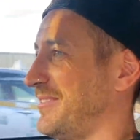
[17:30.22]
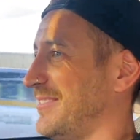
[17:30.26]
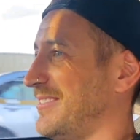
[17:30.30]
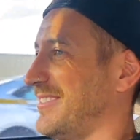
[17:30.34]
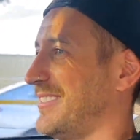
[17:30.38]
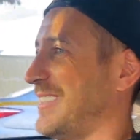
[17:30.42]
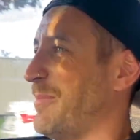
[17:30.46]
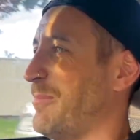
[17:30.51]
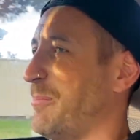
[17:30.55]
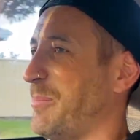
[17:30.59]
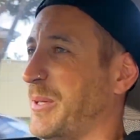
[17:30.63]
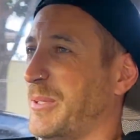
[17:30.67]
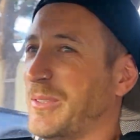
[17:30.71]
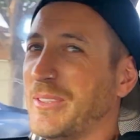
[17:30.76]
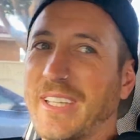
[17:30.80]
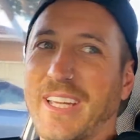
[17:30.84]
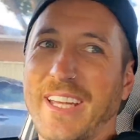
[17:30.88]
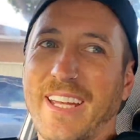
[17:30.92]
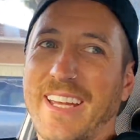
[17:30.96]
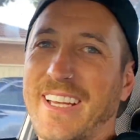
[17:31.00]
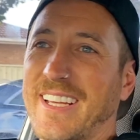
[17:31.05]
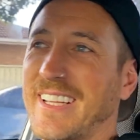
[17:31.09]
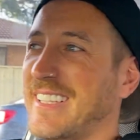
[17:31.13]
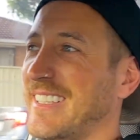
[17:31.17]
You can never
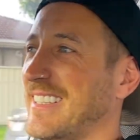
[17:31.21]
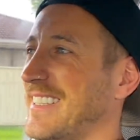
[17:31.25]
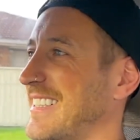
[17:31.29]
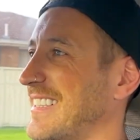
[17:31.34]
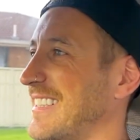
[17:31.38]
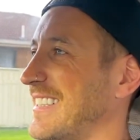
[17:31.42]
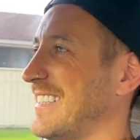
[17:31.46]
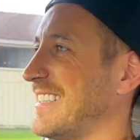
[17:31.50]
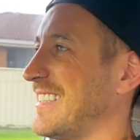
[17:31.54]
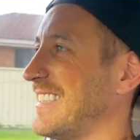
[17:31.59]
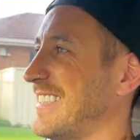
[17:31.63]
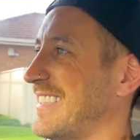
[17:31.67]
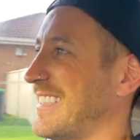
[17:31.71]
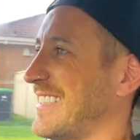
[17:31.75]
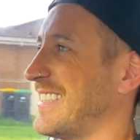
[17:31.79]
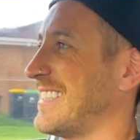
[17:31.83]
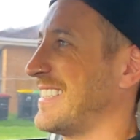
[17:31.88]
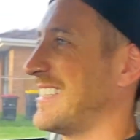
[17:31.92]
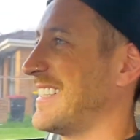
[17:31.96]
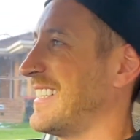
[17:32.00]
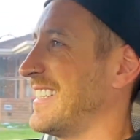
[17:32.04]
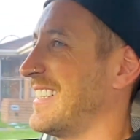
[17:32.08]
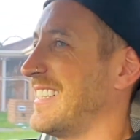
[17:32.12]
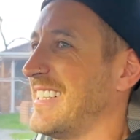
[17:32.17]
have, you can never have too
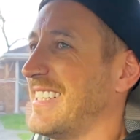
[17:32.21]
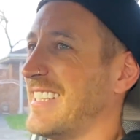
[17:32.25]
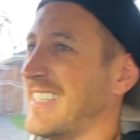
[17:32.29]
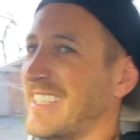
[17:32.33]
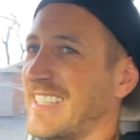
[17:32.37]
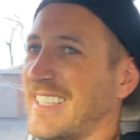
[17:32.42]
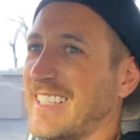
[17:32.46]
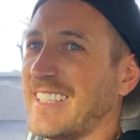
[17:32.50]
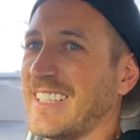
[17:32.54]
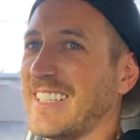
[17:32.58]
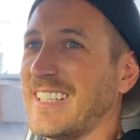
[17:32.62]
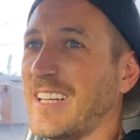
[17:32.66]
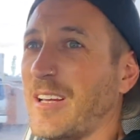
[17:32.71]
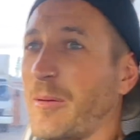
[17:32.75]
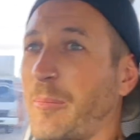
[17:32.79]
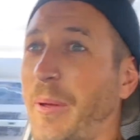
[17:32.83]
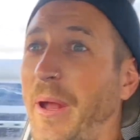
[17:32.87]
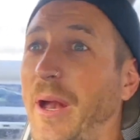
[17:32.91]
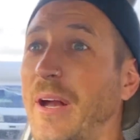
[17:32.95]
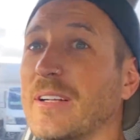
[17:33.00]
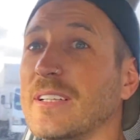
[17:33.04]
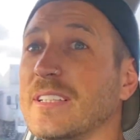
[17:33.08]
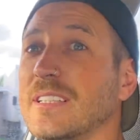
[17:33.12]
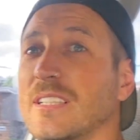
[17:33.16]
many cars.
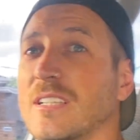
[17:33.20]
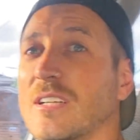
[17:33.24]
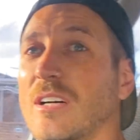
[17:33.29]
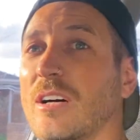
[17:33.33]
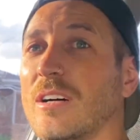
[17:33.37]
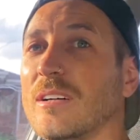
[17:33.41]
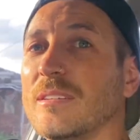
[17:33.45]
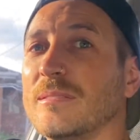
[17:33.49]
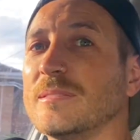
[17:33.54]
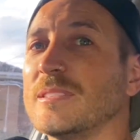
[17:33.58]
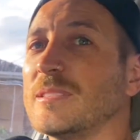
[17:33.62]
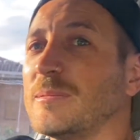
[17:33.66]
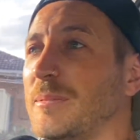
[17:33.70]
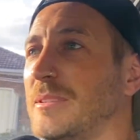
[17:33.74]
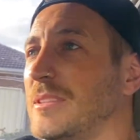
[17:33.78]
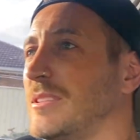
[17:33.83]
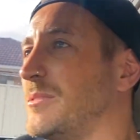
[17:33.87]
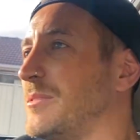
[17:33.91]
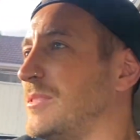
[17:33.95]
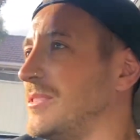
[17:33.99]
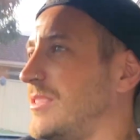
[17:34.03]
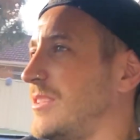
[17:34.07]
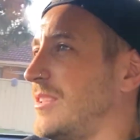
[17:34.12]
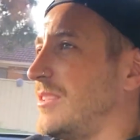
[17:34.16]
Apparently not, especially
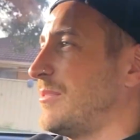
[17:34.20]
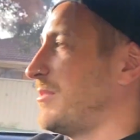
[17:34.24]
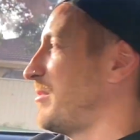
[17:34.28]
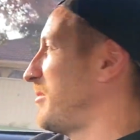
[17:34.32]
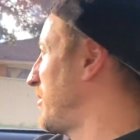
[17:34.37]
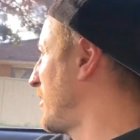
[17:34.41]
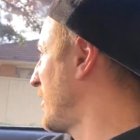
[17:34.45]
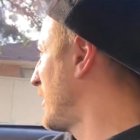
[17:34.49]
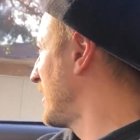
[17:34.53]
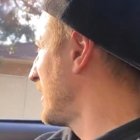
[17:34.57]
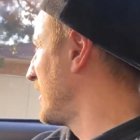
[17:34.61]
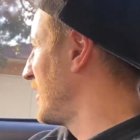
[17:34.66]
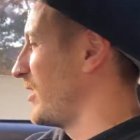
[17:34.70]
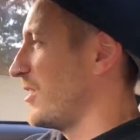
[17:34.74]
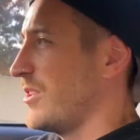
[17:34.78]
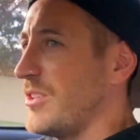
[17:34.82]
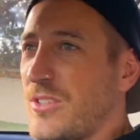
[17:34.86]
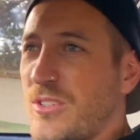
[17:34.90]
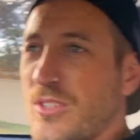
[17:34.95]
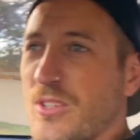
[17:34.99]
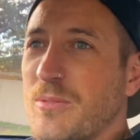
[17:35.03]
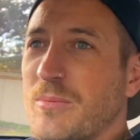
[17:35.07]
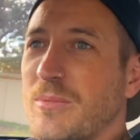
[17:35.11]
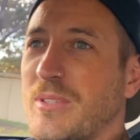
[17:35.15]
when you've got freaking
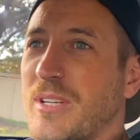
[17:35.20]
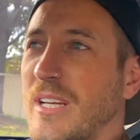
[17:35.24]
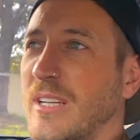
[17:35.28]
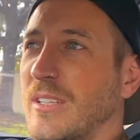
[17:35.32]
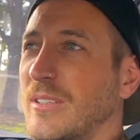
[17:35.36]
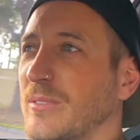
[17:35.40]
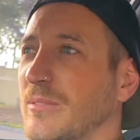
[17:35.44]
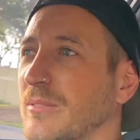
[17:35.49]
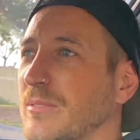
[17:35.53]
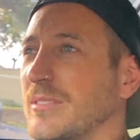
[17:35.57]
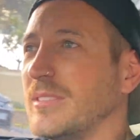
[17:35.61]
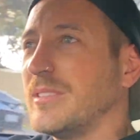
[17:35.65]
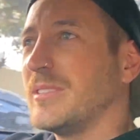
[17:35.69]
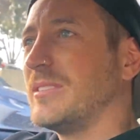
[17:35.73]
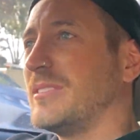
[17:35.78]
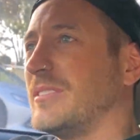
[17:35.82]
YouTube channel to